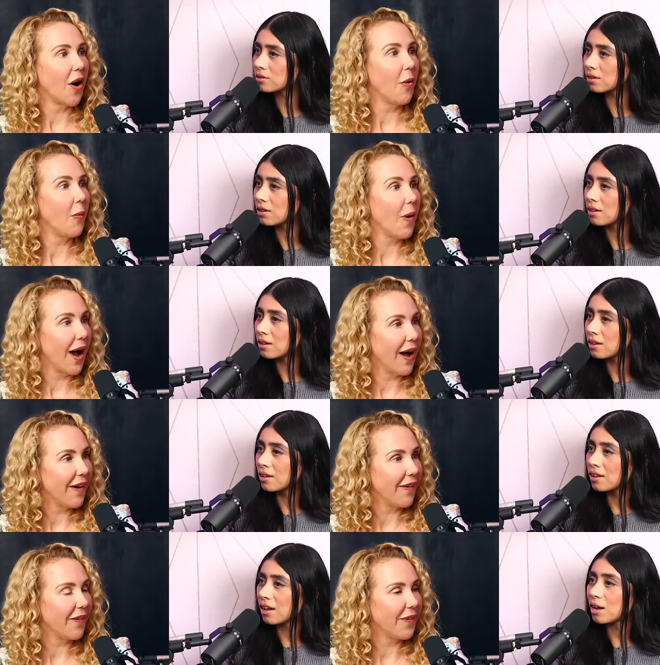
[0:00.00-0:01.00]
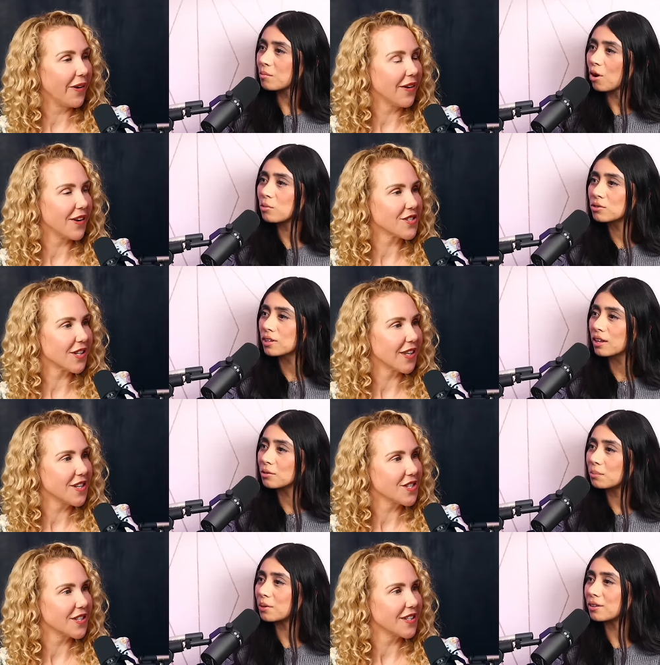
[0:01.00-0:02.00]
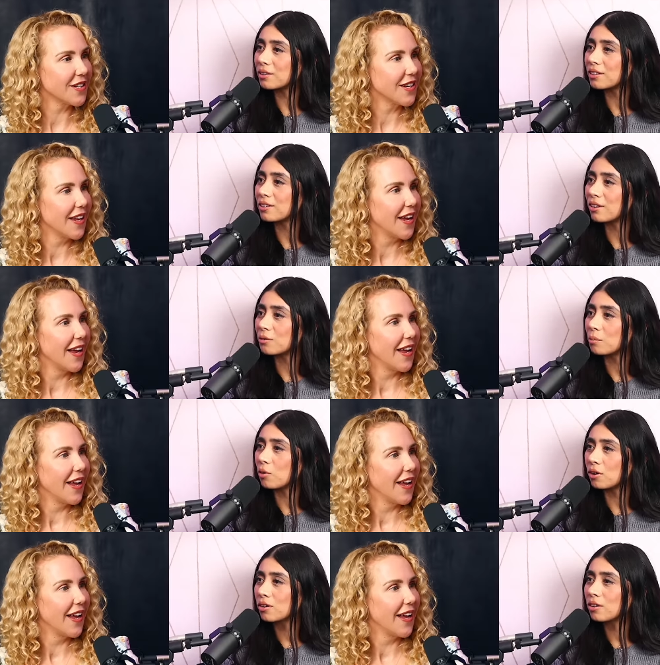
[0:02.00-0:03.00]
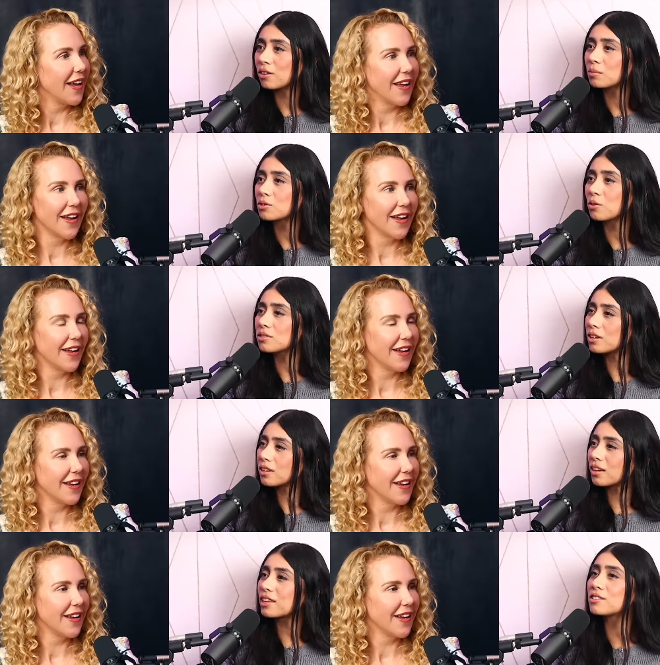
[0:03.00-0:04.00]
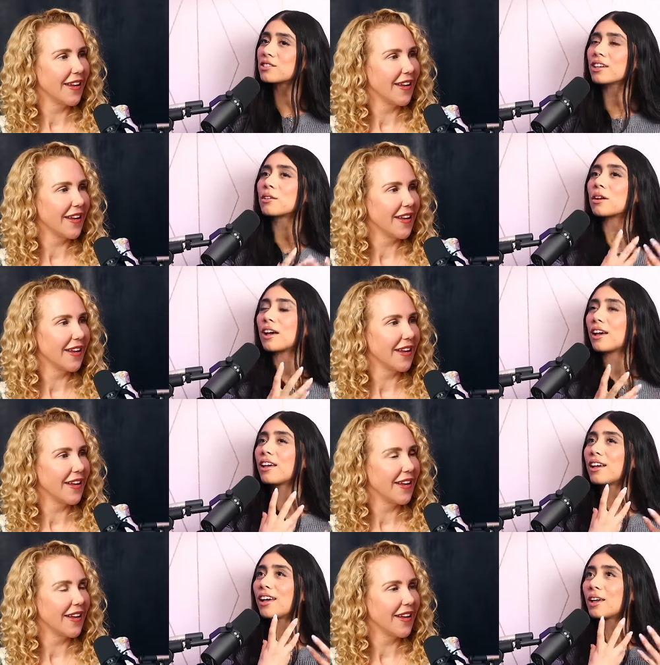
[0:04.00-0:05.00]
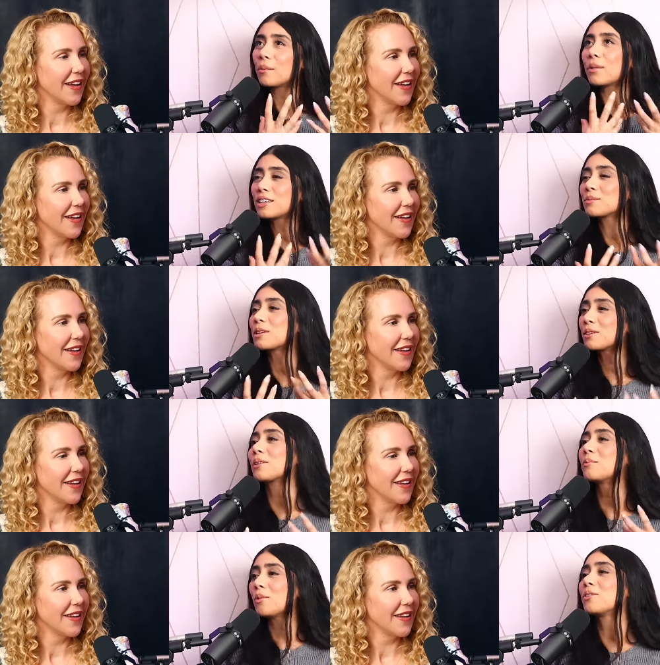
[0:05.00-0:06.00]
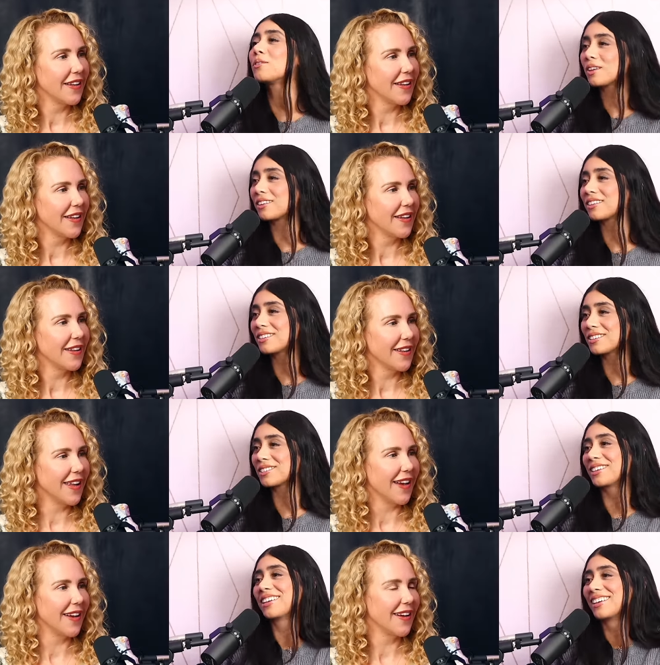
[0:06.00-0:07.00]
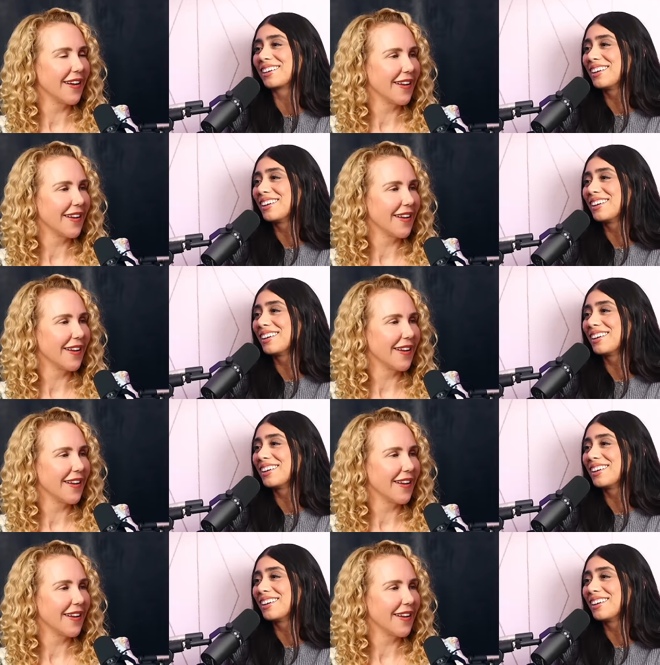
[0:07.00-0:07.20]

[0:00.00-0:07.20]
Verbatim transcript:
Speaker 1: oh wow i'm almost at a billion on pornhub so it's like it's like it makes me like motivated because like, yeah.